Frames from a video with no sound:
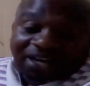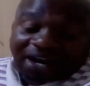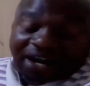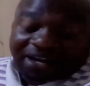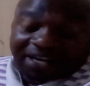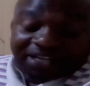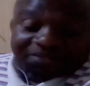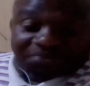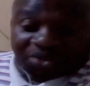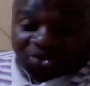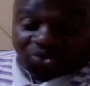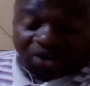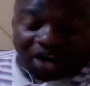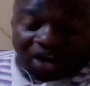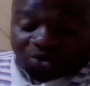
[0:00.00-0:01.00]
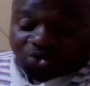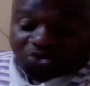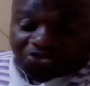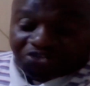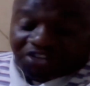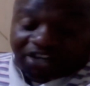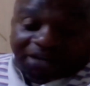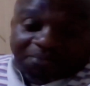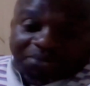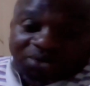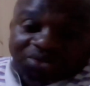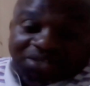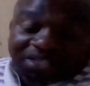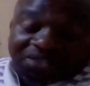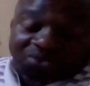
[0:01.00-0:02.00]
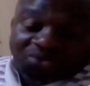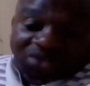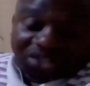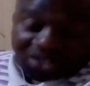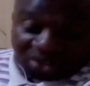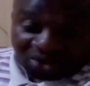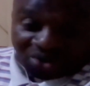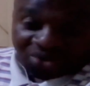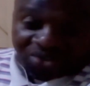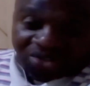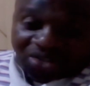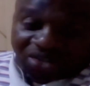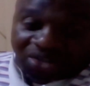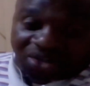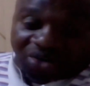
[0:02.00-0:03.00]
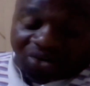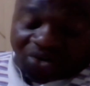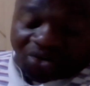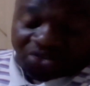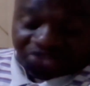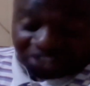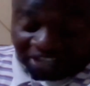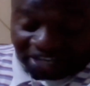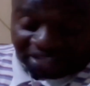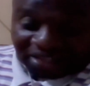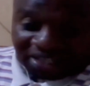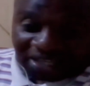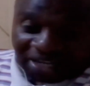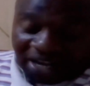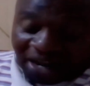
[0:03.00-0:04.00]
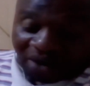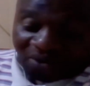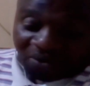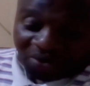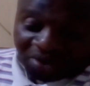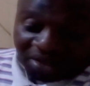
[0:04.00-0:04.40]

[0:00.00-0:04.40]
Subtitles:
let me know how you feel about this great law of tithing. How